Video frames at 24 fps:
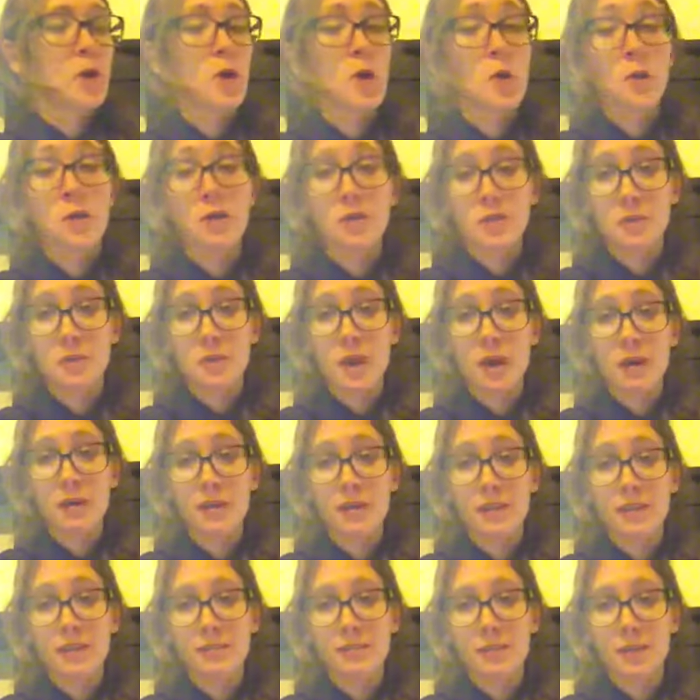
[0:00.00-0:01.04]
Or 2
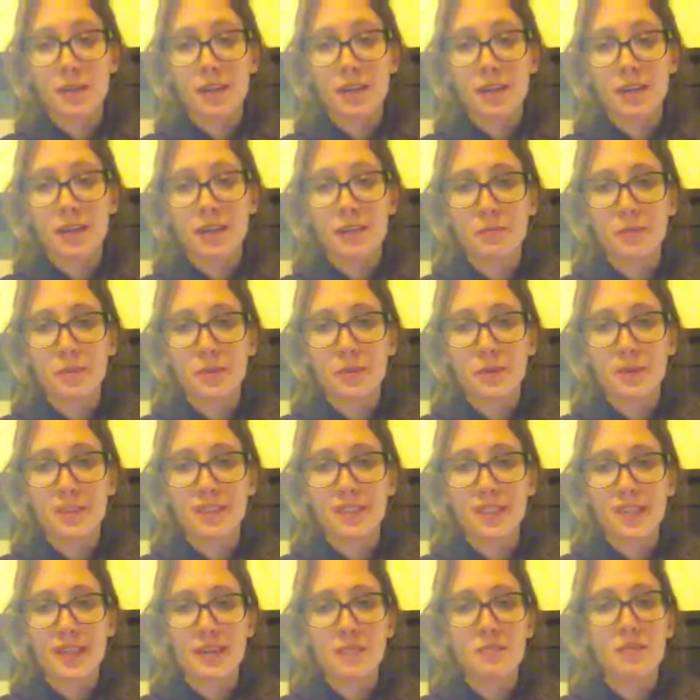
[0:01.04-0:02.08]
hours, depending on uploading
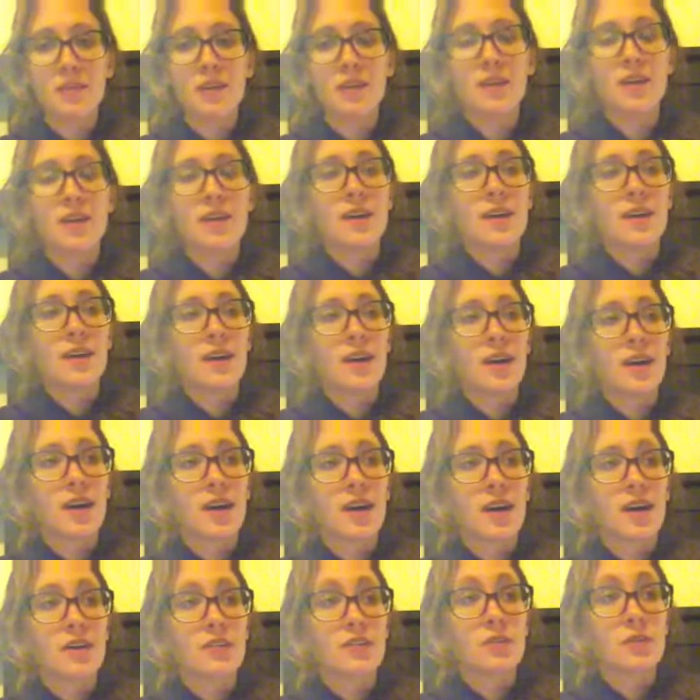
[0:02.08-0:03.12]
time.
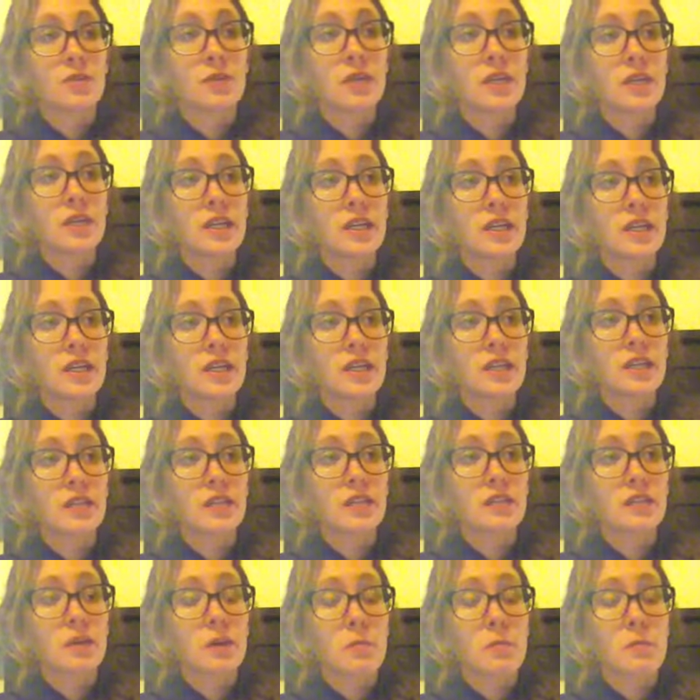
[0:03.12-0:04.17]
So it
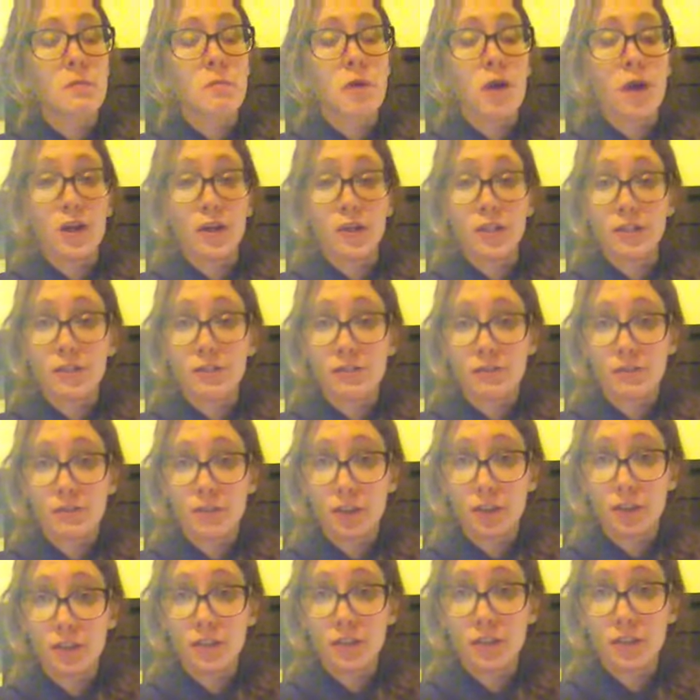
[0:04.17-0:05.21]
is March
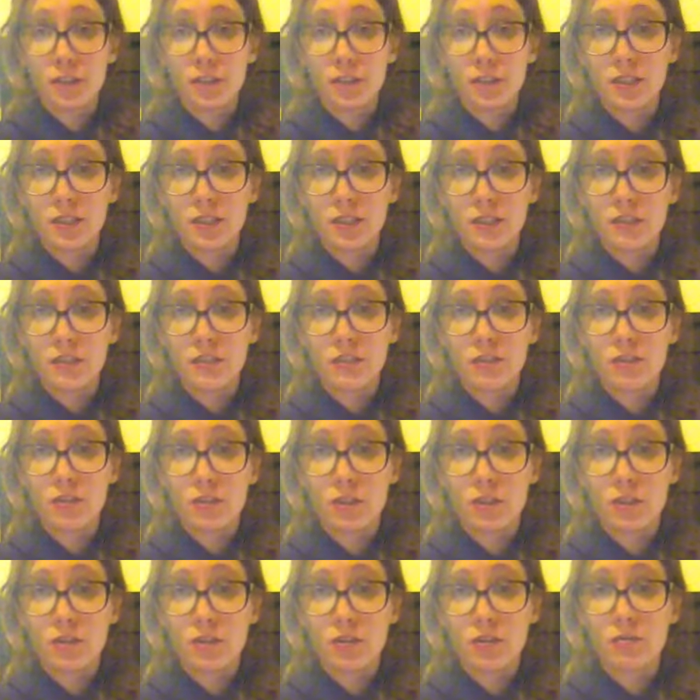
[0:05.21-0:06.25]
1st,
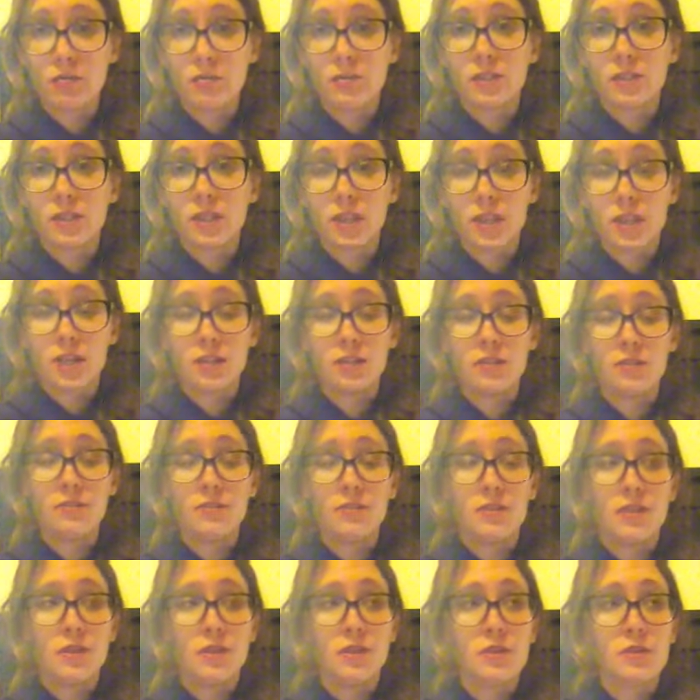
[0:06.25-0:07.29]
so today's
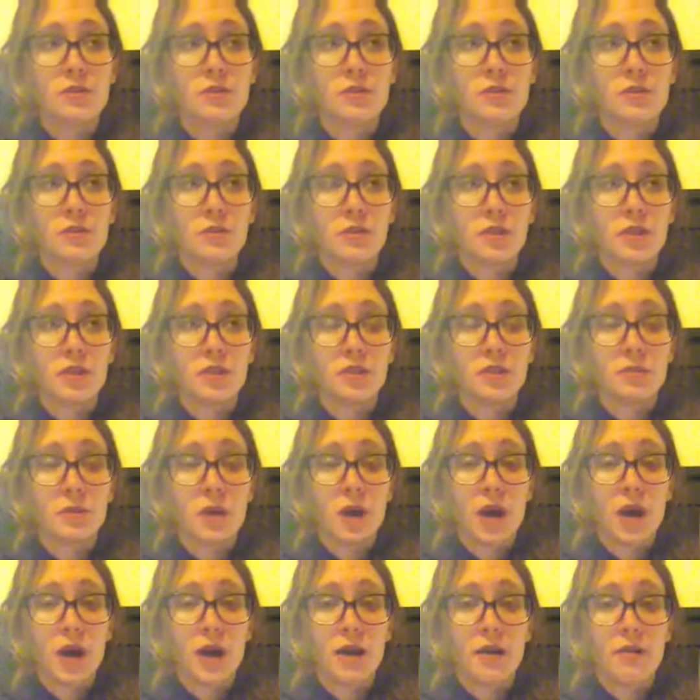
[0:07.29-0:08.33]
video is going to
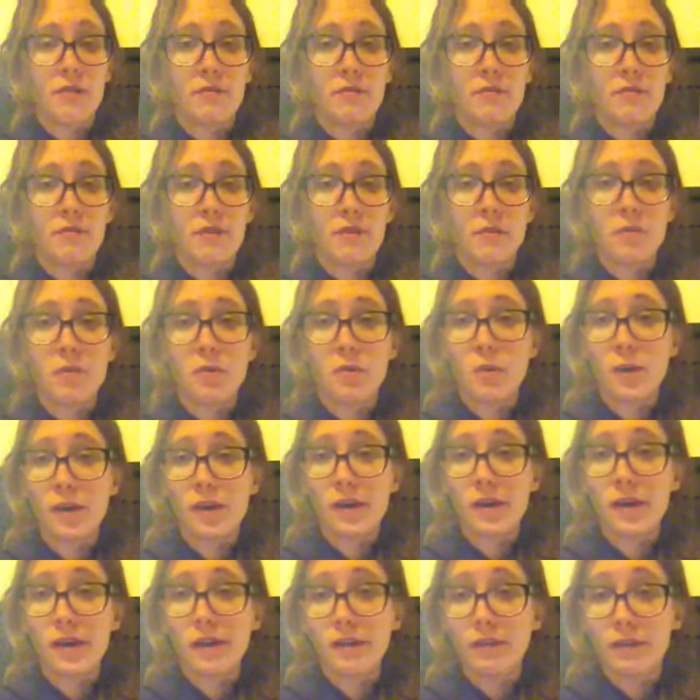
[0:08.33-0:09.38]
have
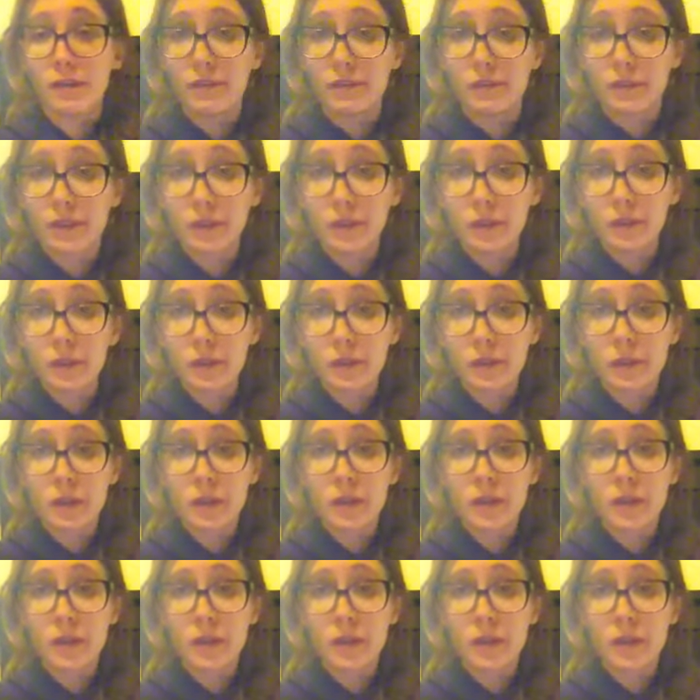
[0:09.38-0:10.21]
February review,